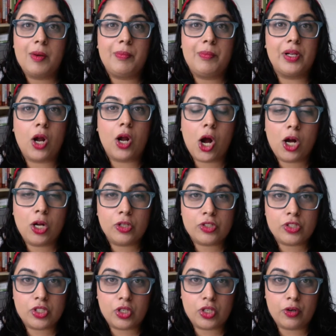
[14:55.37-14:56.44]
but
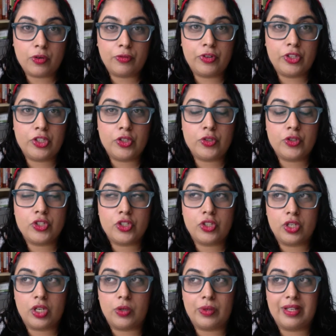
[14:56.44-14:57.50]
also for you to
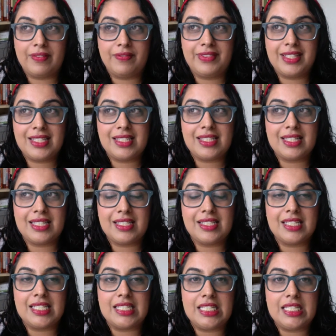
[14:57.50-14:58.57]
know if this is
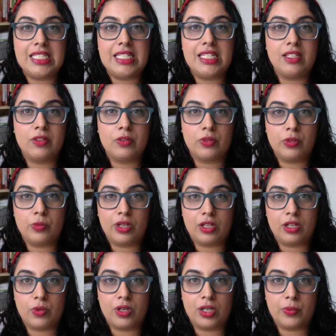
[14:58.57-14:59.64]
indeed who you want
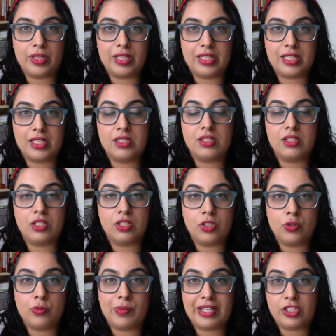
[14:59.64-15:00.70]
to work with, because
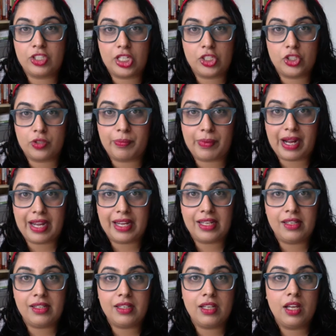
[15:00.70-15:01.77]
you might change
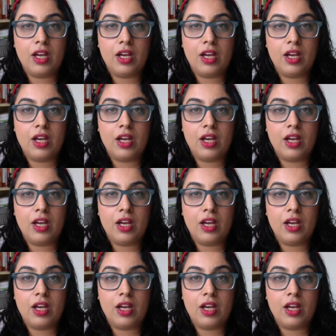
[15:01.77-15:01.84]
mind